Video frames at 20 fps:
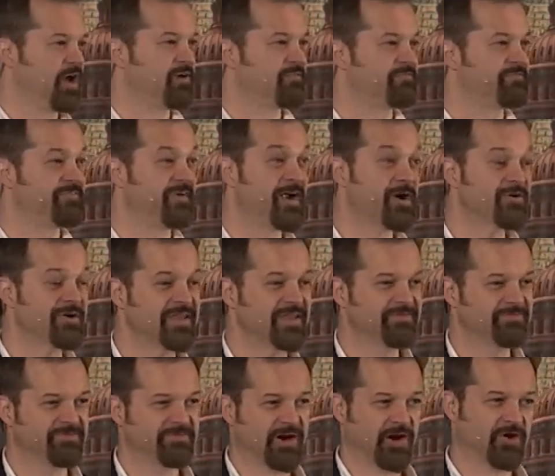a very,
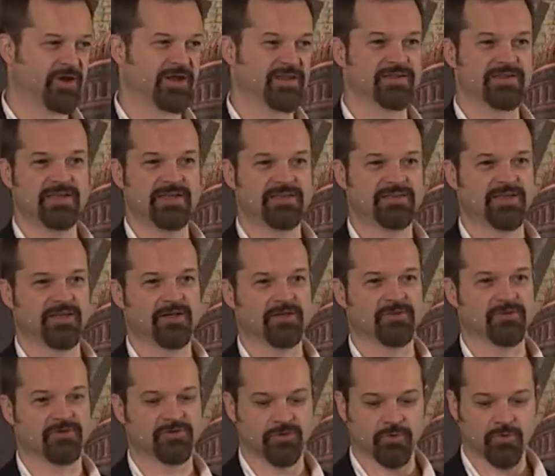very
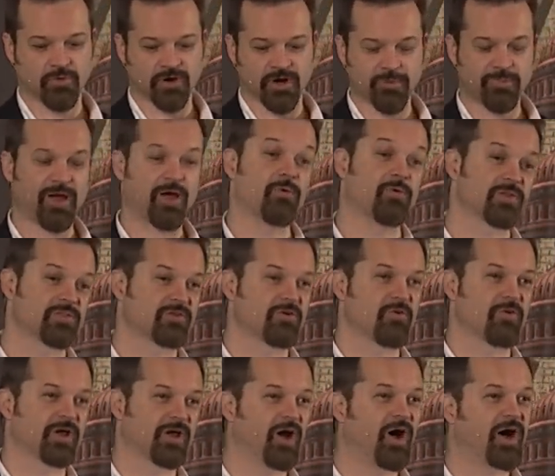detailed story about what's
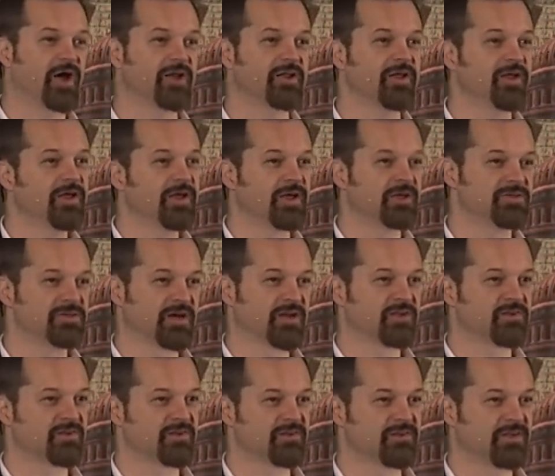going on in
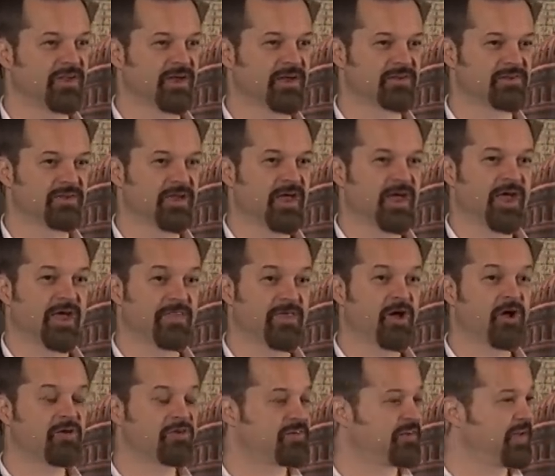Genesis six. And they
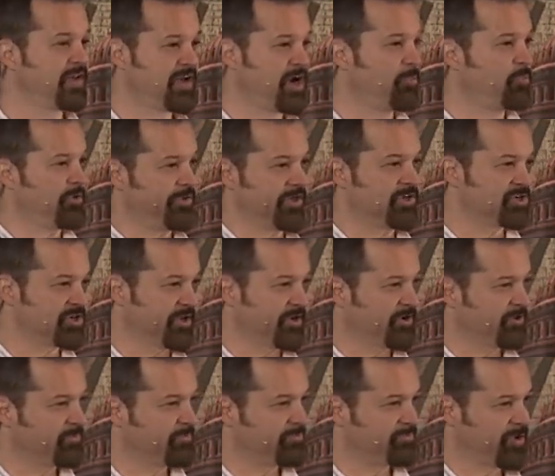all sync up with each
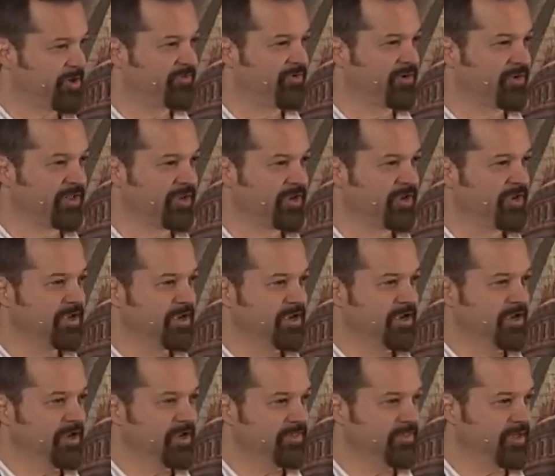other perfectly.
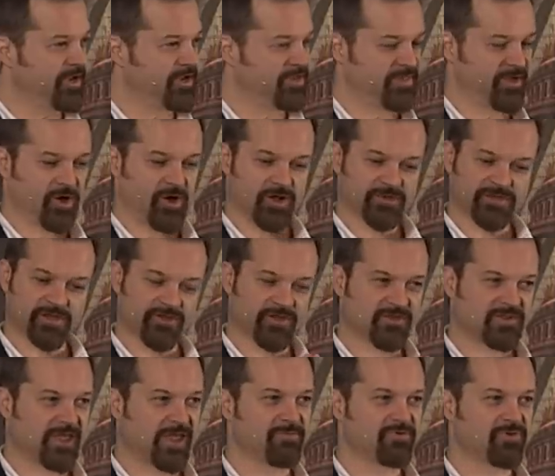They, they all tell the
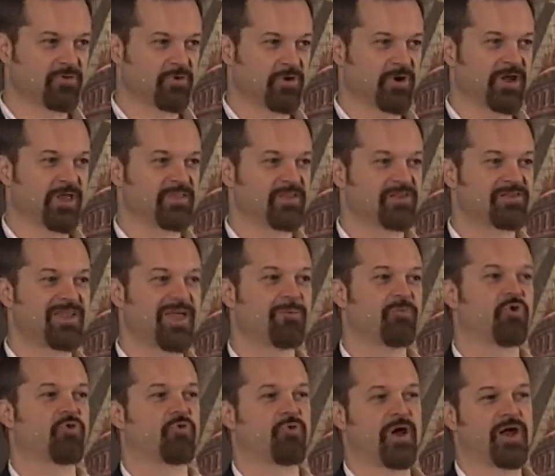same story in the same
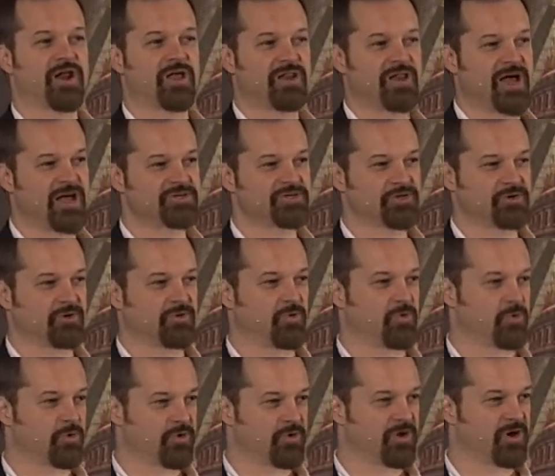chronological
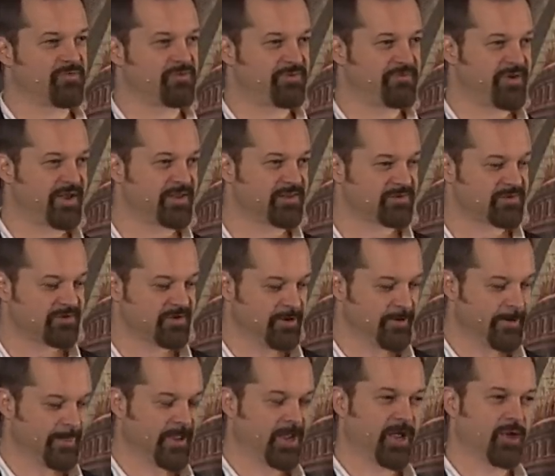order of events.
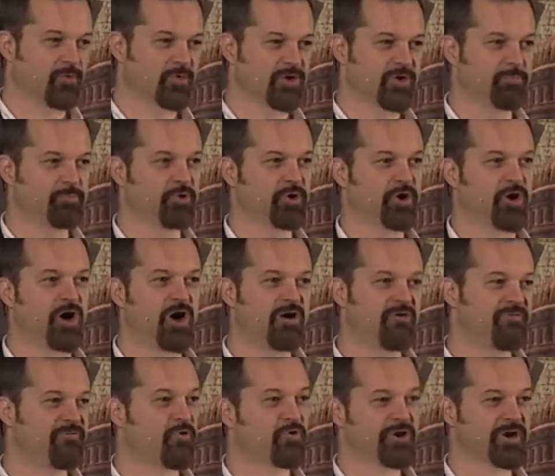And when you put all
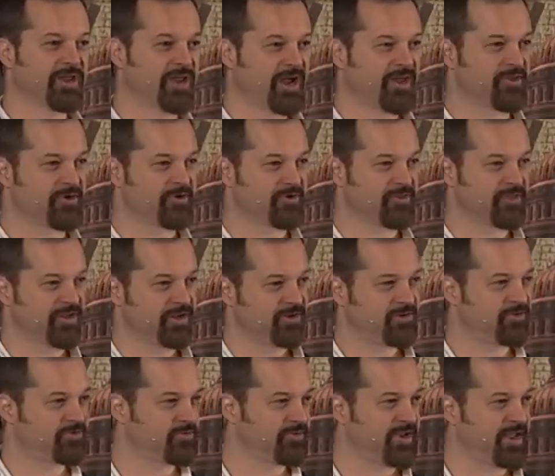four together,
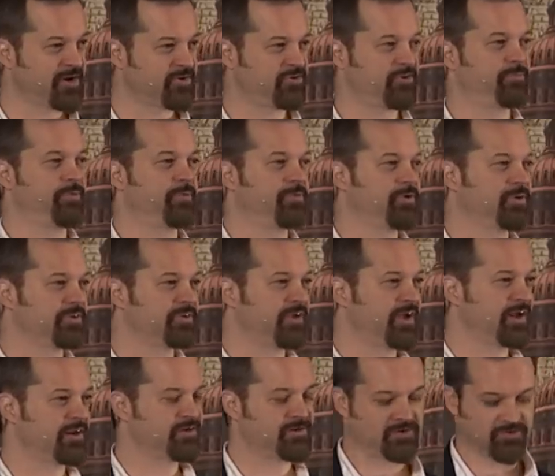these three extra-biblical
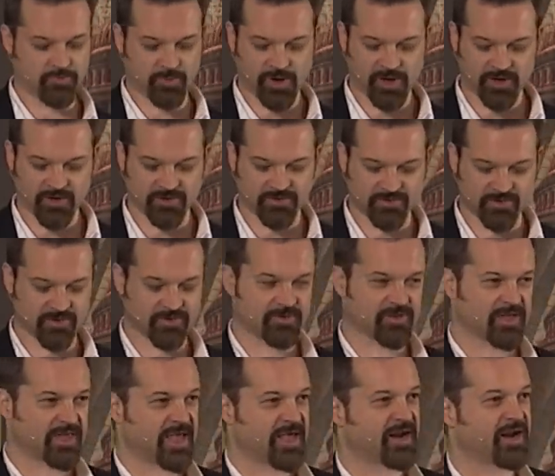texts as well as the, the
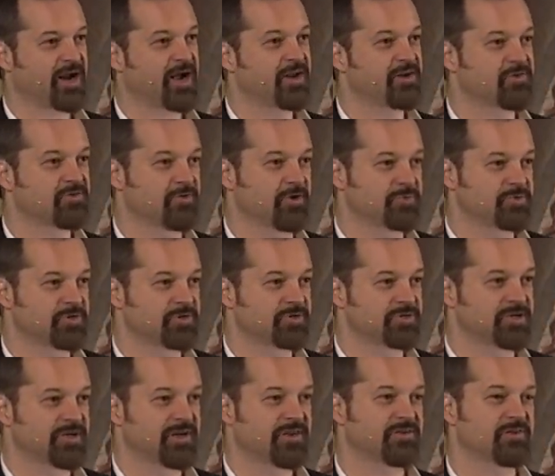canonized scripture,
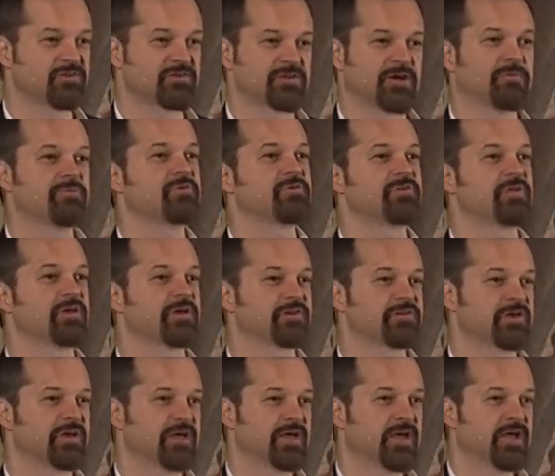Genesis chapter
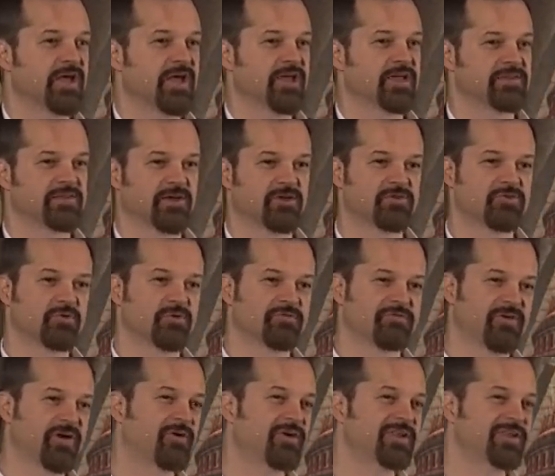six, it tells you a
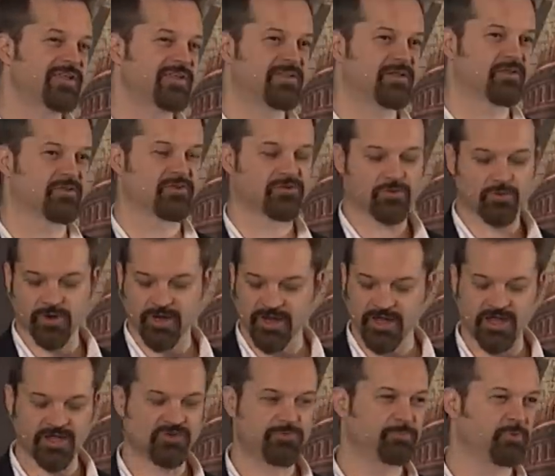very detailed story,
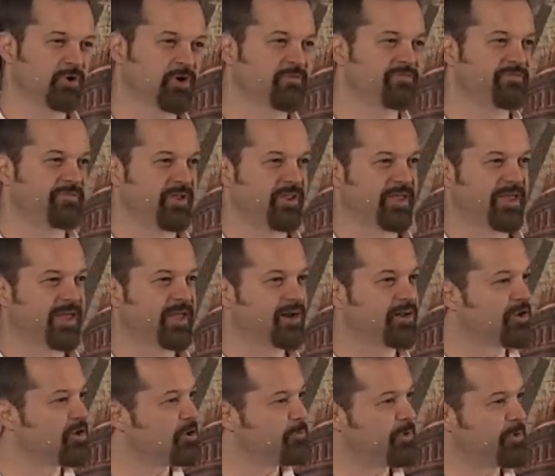each book filling in a
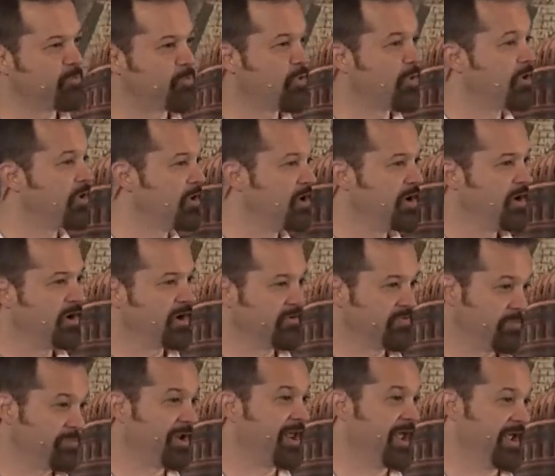little bit more of
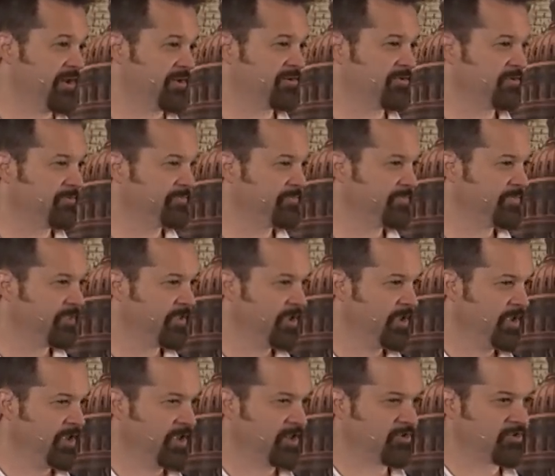the blanks.
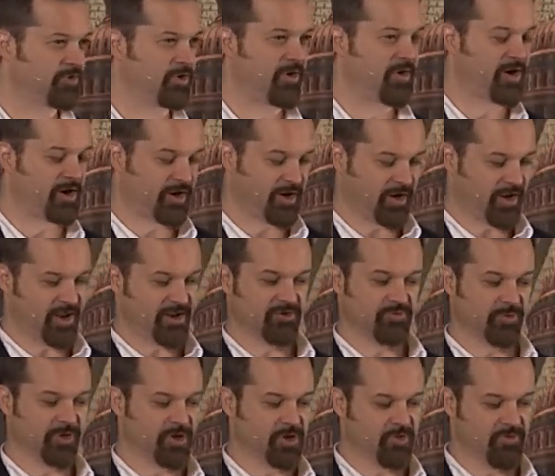And so uh, as
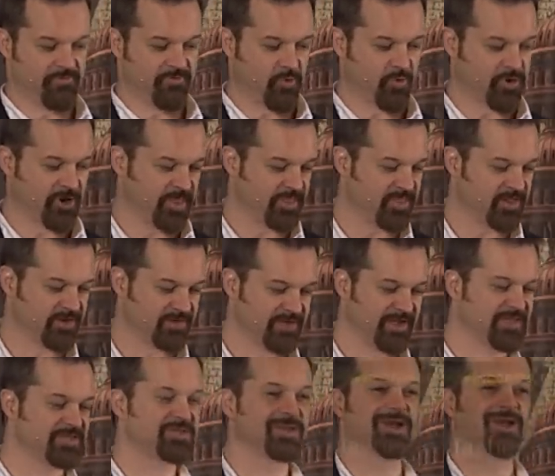we go forward in this
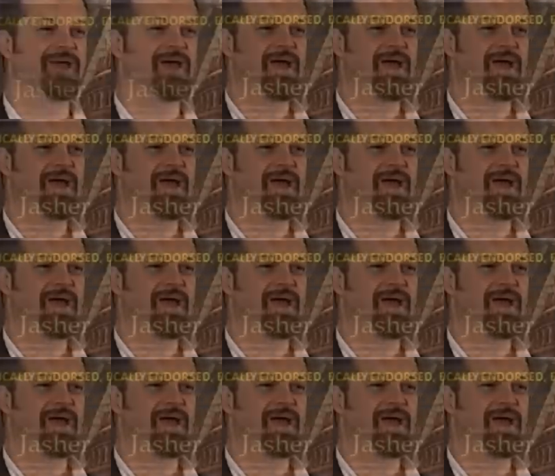teaching,